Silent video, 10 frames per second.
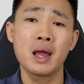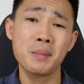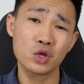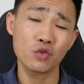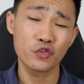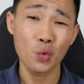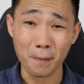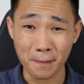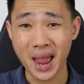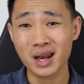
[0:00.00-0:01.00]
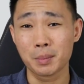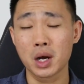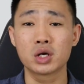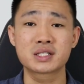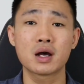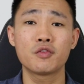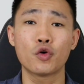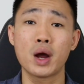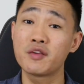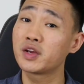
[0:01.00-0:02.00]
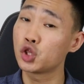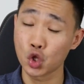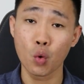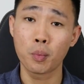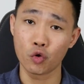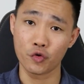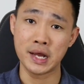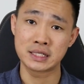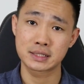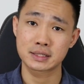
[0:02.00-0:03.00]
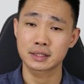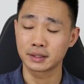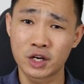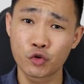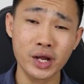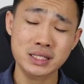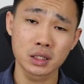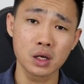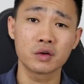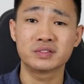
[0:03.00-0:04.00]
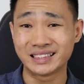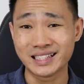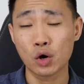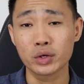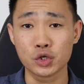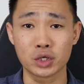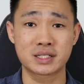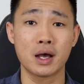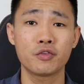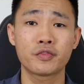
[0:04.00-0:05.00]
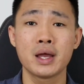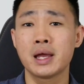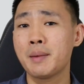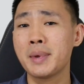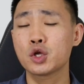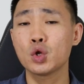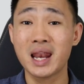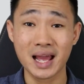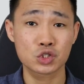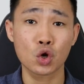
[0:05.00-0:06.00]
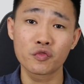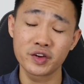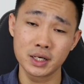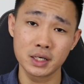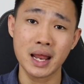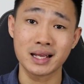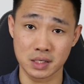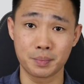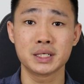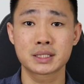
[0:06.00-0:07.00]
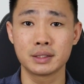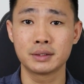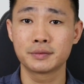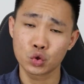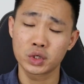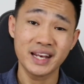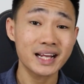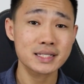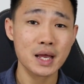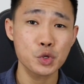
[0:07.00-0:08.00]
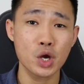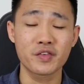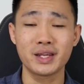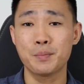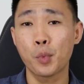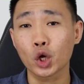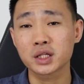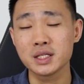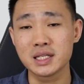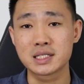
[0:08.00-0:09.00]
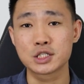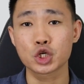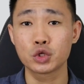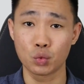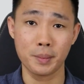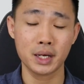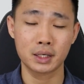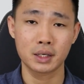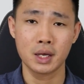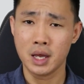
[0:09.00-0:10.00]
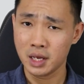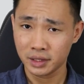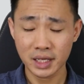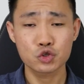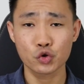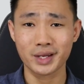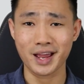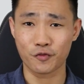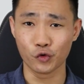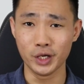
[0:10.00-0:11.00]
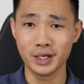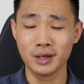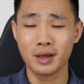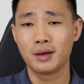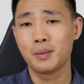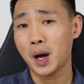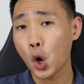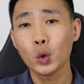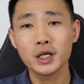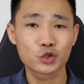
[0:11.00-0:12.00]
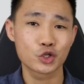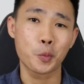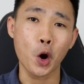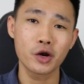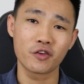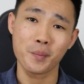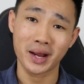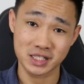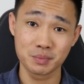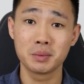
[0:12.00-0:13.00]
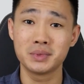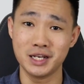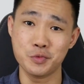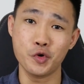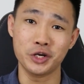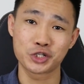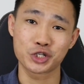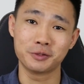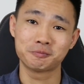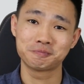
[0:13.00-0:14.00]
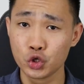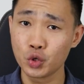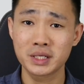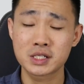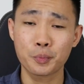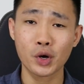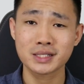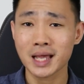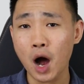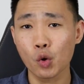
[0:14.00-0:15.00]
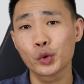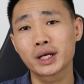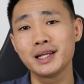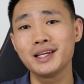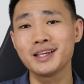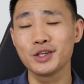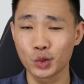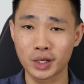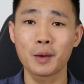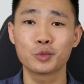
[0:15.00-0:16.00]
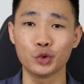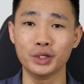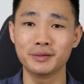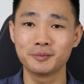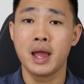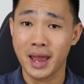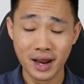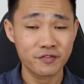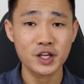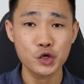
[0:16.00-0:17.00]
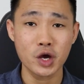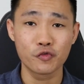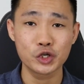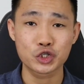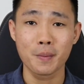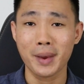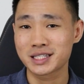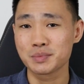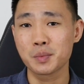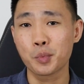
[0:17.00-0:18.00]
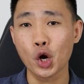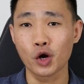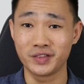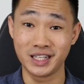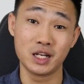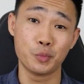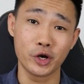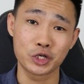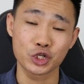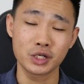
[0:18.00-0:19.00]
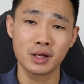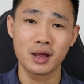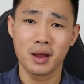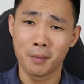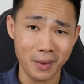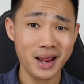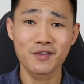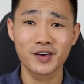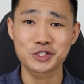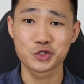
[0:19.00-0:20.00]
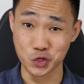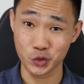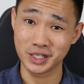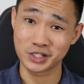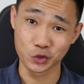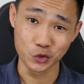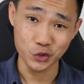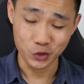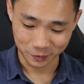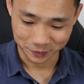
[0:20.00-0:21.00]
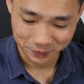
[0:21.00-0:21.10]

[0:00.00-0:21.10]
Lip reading: and make you feel bad about yourself for having no progress. It creates a lot of doubt in yourself and make you less confident as a person. So the next time you have an important decision to make, think through it carefully, but only to the point of maximum deliberation. You'll be surprised how quickly you'll come to it. And after you have reached the maximum point of deliberation, my advice to you is to